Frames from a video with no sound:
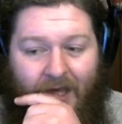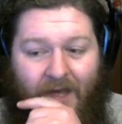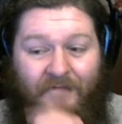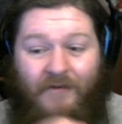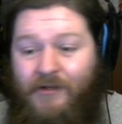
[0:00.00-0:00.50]

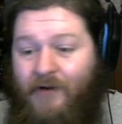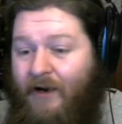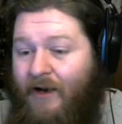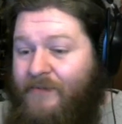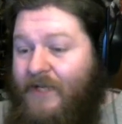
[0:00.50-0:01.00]
for
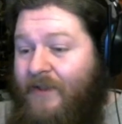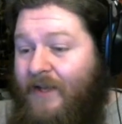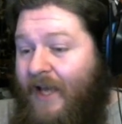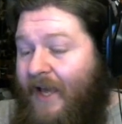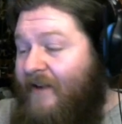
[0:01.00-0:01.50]
Trigrams, and
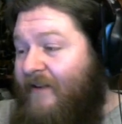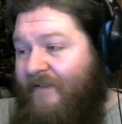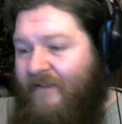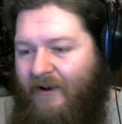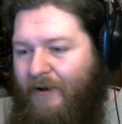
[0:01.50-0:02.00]
then Hannah
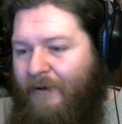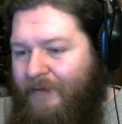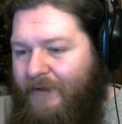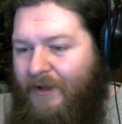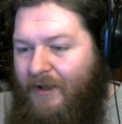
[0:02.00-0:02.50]
for all.
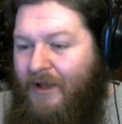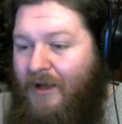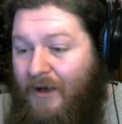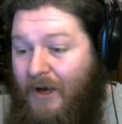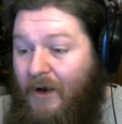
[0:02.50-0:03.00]

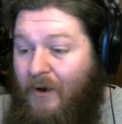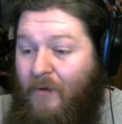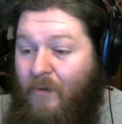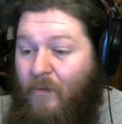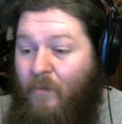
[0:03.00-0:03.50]

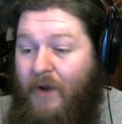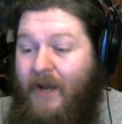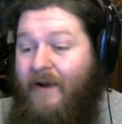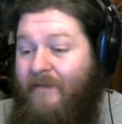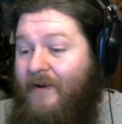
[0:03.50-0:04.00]

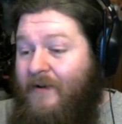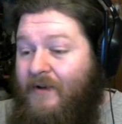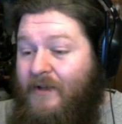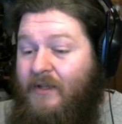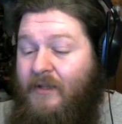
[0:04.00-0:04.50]

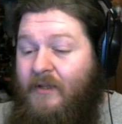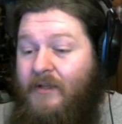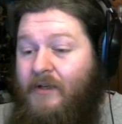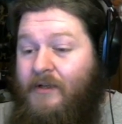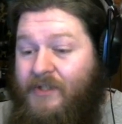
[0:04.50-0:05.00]
Whenever
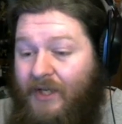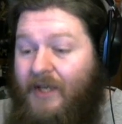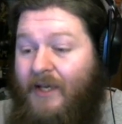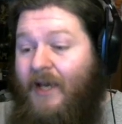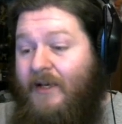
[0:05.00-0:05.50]

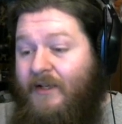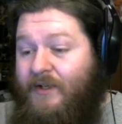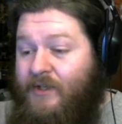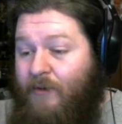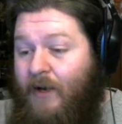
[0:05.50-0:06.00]
she
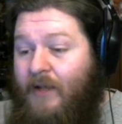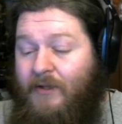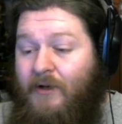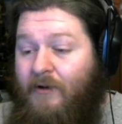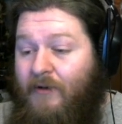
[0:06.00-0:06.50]
gains Strength,
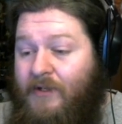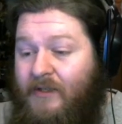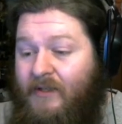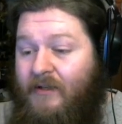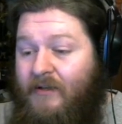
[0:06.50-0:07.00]

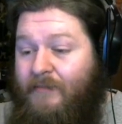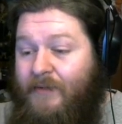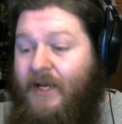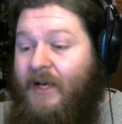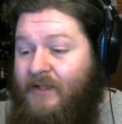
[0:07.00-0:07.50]
Endurance,
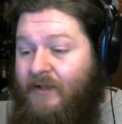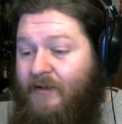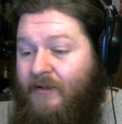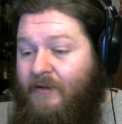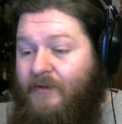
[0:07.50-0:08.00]

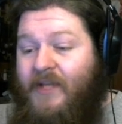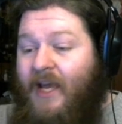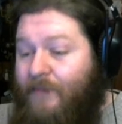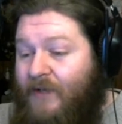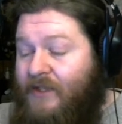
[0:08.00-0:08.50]
protection, or
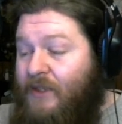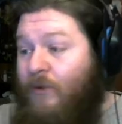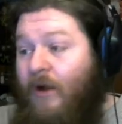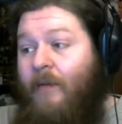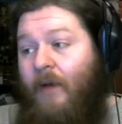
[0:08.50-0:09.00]
stagger protection
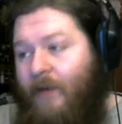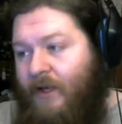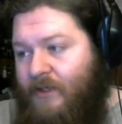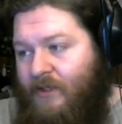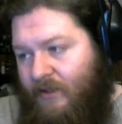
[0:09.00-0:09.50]
through combat
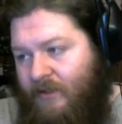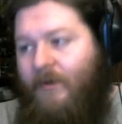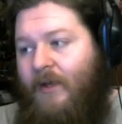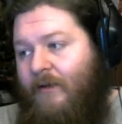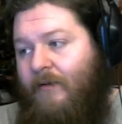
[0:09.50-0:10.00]
pages. It should
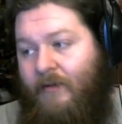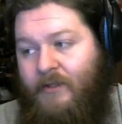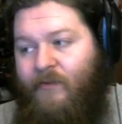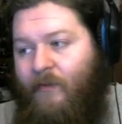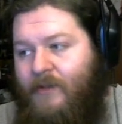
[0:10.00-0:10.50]
be
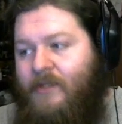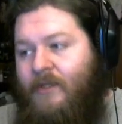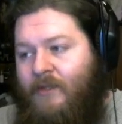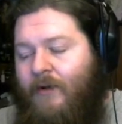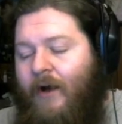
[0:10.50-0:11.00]

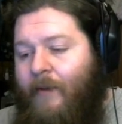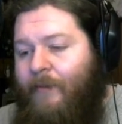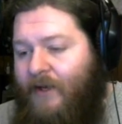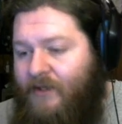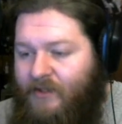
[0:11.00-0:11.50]
mentioned through combat
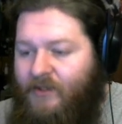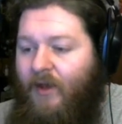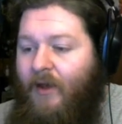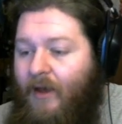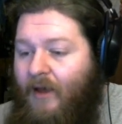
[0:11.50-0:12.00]
pages.
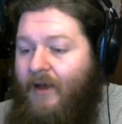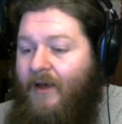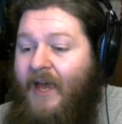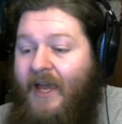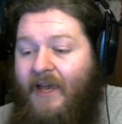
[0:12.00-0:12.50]

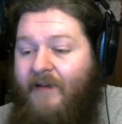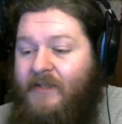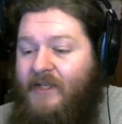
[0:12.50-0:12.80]
It gives the